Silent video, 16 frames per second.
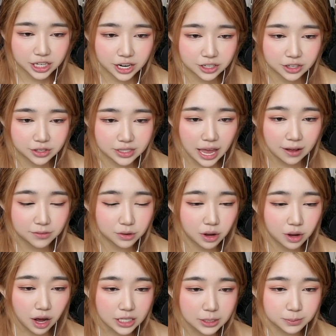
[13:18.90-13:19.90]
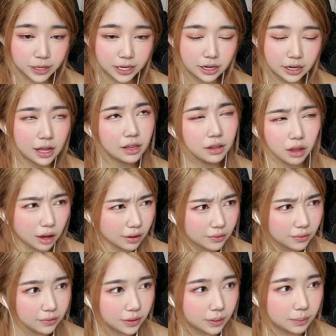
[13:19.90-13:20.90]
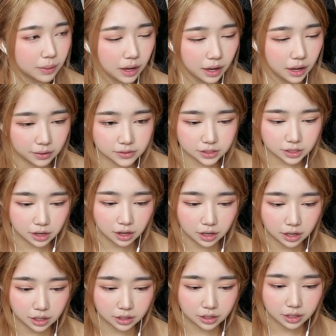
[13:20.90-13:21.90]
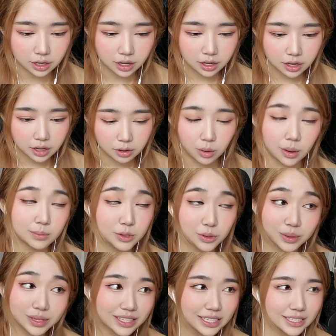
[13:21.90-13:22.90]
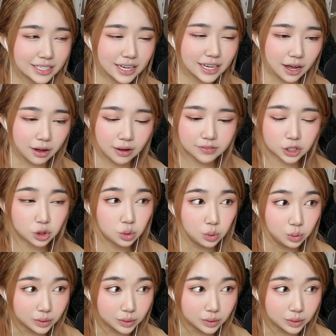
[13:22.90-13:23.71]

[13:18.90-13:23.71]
characters have you cosplayed? A lot of them. I've done, well, I'm doing Lisa now. I've done Hu